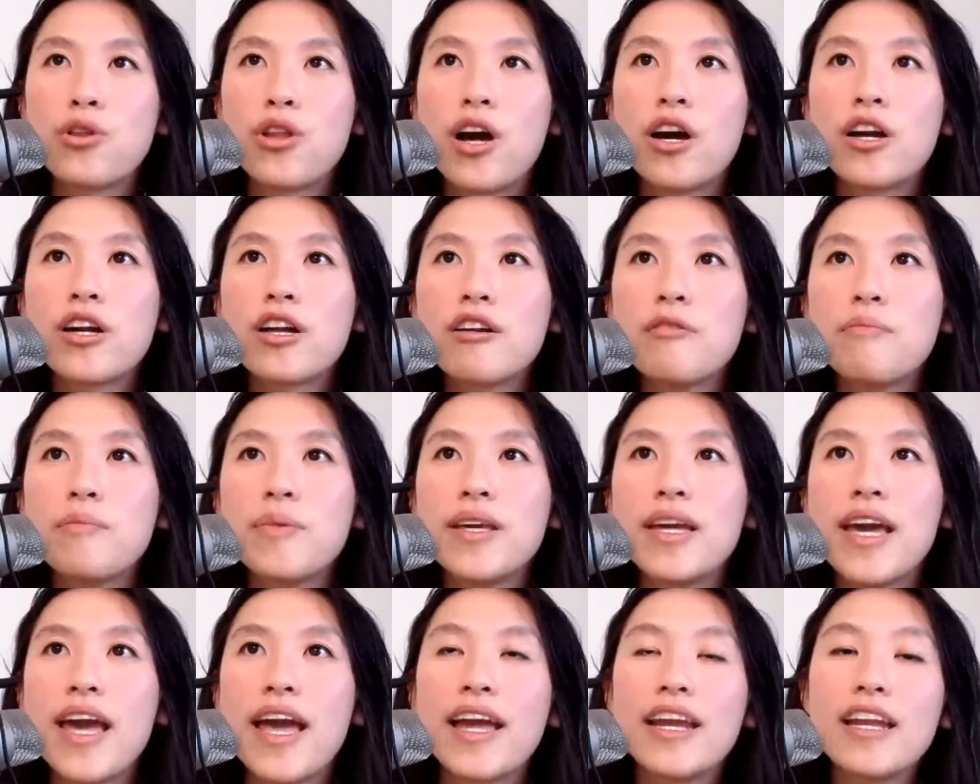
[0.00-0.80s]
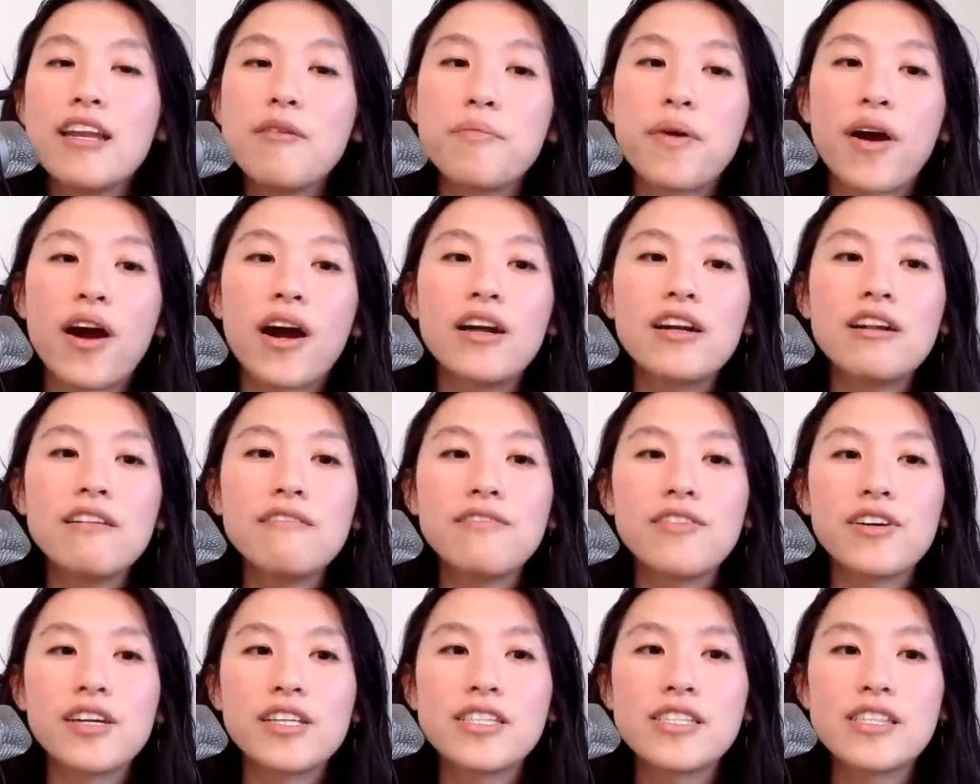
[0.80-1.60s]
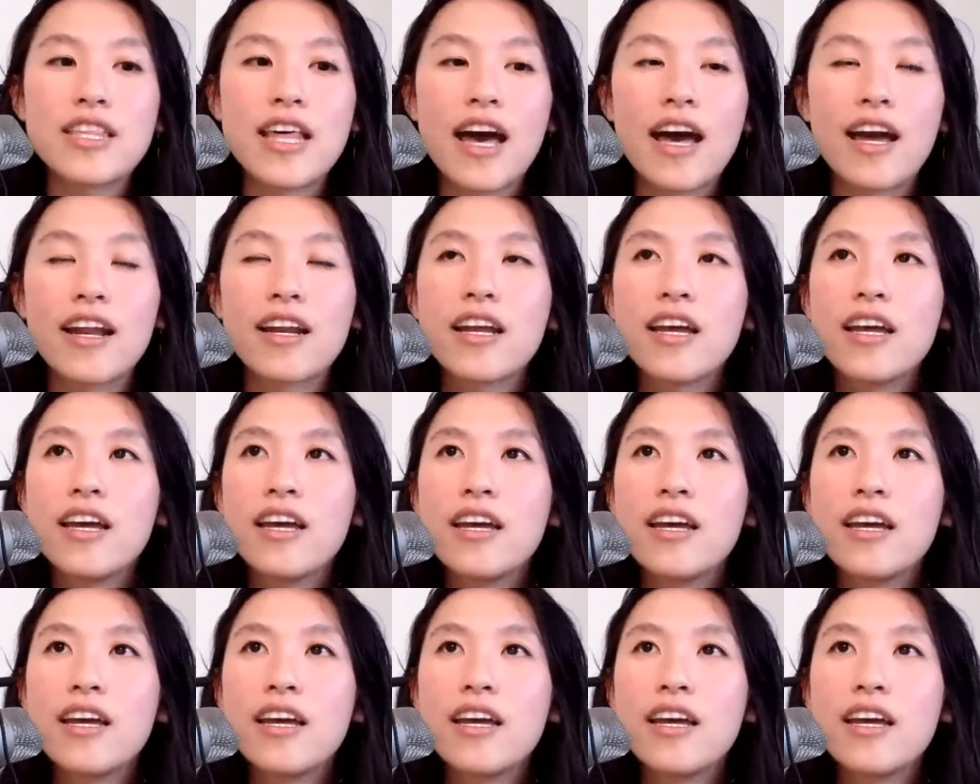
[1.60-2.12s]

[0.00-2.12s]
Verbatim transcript: longer be any part of us that